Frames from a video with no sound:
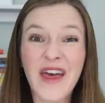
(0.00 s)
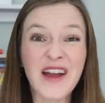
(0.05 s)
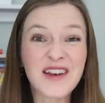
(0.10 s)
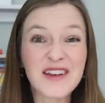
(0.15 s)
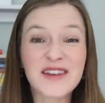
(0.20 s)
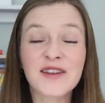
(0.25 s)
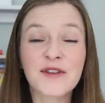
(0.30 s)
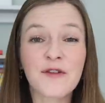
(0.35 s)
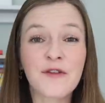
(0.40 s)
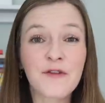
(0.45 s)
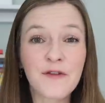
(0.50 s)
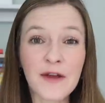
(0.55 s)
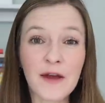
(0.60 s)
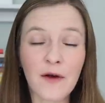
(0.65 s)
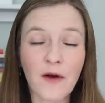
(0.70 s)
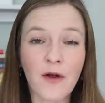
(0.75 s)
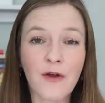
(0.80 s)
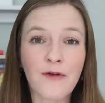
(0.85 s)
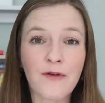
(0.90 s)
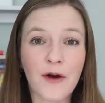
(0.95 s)
That doesn't
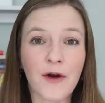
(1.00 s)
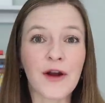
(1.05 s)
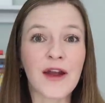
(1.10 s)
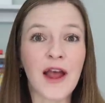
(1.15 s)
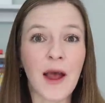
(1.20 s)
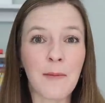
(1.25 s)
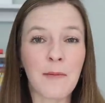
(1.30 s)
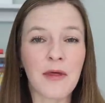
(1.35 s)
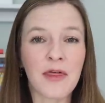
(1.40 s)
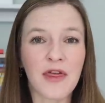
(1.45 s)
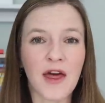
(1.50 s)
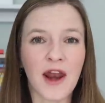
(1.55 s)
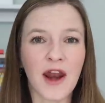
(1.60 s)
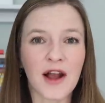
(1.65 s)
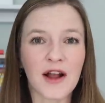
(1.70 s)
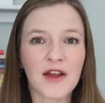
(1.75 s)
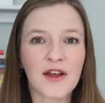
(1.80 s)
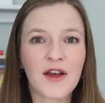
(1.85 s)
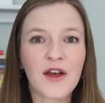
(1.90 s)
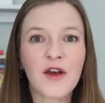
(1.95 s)
feel very
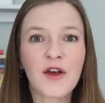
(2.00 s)
empathetic.